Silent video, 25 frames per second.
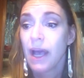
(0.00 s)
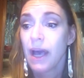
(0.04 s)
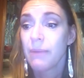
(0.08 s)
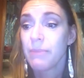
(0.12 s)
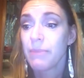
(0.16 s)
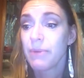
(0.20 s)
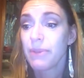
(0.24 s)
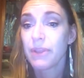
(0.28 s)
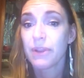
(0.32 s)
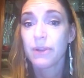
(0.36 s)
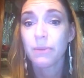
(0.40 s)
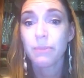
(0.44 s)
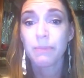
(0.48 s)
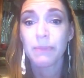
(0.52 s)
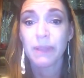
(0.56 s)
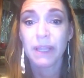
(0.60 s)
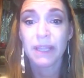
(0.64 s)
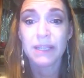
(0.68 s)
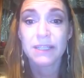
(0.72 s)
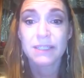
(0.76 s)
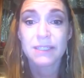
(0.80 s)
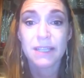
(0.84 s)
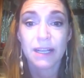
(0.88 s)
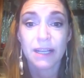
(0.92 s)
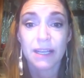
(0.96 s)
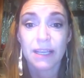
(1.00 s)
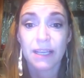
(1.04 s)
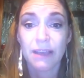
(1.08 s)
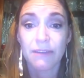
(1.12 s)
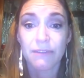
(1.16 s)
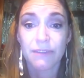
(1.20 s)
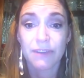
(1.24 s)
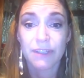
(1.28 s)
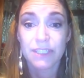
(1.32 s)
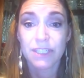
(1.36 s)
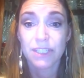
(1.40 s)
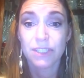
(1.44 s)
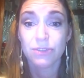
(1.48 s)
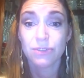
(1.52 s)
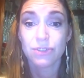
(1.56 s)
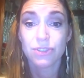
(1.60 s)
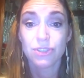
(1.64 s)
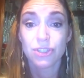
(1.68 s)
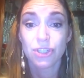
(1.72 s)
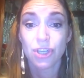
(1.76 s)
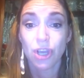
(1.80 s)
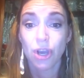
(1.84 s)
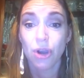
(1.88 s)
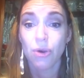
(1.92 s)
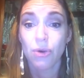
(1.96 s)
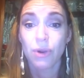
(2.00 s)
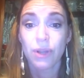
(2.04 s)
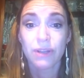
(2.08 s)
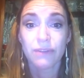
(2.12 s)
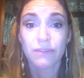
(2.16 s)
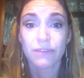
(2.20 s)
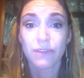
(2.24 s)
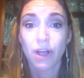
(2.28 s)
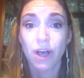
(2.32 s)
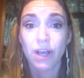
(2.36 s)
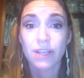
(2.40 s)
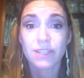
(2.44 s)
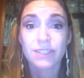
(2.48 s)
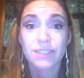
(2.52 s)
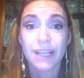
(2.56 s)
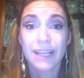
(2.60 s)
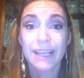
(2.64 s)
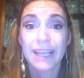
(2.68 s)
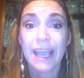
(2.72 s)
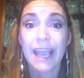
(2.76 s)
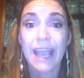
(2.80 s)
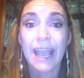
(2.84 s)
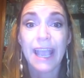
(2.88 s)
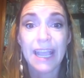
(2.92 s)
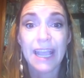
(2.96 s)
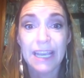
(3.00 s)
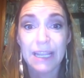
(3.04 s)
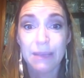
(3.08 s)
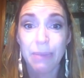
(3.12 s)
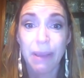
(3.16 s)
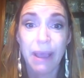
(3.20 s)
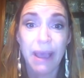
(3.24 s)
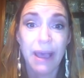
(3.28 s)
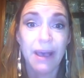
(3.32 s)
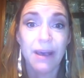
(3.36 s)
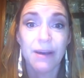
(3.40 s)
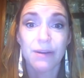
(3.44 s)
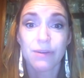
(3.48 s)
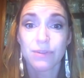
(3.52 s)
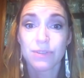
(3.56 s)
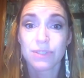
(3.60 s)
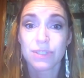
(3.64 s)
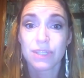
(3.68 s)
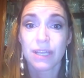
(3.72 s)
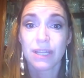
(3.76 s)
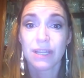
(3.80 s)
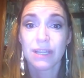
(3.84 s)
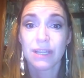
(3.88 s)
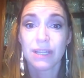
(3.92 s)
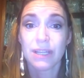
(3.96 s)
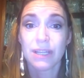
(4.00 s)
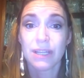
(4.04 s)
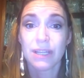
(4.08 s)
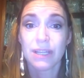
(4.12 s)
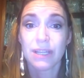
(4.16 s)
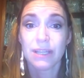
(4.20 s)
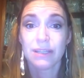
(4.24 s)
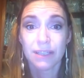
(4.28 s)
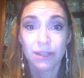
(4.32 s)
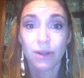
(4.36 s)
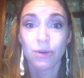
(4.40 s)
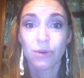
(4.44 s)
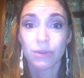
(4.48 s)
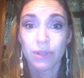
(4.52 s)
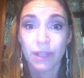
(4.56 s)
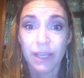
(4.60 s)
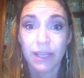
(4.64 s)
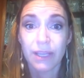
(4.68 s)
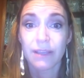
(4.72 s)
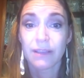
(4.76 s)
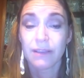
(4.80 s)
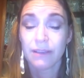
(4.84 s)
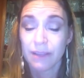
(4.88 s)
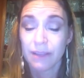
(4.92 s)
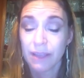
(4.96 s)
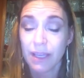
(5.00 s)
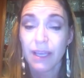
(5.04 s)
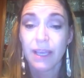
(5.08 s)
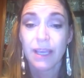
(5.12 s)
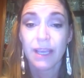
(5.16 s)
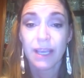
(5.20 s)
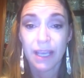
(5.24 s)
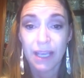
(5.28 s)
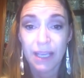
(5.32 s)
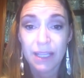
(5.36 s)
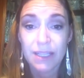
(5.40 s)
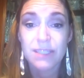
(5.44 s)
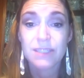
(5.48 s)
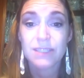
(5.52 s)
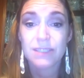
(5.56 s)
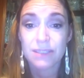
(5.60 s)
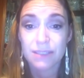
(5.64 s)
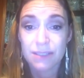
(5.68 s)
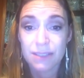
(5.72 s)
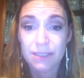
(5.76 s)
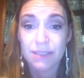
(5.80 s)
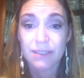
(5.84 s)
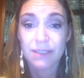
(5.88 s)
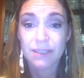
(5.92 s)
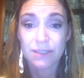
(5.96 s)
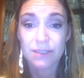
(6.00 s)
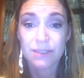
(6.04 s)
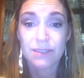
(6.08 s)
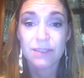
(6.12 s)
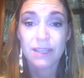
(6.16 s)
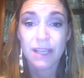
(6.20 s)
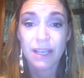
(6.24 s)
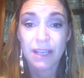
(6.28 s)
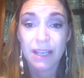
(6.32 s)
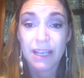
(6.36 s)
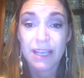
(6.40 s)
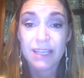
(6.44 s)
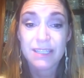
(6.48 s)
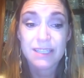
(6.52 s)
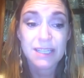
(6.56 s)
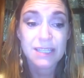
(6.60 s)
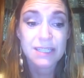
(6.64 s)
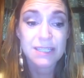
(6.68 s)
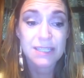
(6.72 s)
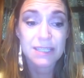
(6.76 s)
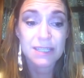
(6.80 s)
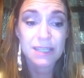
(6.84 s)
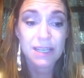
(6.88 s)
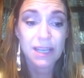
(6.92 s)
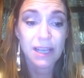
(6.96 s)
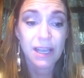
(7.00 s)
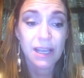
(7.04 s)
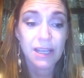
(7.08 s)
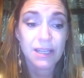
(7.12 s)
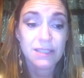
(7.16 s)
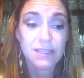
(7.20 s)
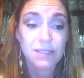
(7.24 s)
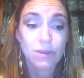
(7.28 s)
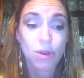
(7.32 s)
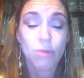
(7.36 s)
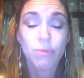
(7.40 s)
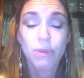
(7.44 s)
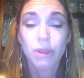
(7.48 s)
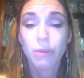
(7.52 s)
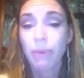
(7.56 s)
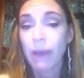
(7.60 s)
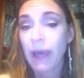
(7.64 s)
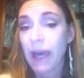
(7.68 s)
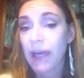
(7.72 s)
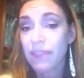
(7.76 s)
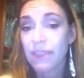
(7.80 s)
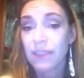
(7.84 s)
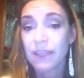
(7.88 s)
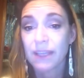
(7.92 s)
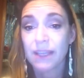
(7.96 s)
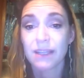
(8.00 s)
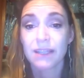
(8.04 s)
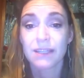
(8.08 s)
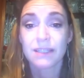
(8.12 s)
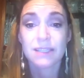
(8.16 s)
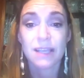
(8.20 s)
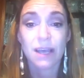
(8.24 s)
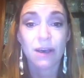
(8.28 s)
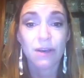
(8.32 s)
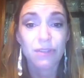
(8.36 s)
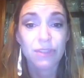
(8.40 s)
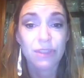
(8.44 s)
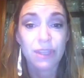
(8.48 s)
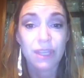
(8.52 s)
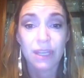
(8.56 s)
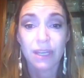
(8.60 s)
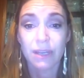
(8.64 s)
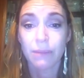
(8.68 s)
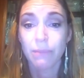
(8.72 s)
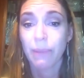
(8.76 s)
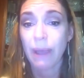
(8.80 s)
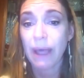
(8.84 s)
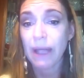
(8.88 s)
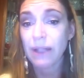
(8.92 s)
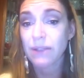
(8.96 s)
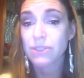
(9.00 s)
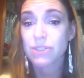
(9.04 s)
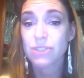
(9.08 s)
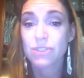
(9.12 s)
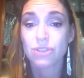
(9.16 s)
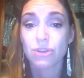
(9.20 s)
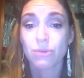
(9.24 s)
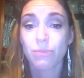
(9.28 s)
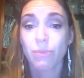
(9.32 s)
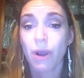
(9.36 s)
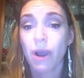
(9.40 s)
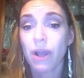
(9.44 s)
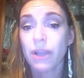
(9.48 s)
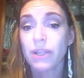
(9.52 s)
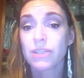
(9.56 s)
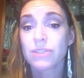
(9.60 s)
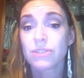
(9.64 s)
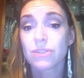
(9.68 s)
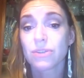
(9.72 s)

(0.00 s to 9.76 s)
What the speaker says: But there are ladies that have continued to go and have lost like 80 pounds. And, like it's because it's homeopathic and it's healthy and it balances your body.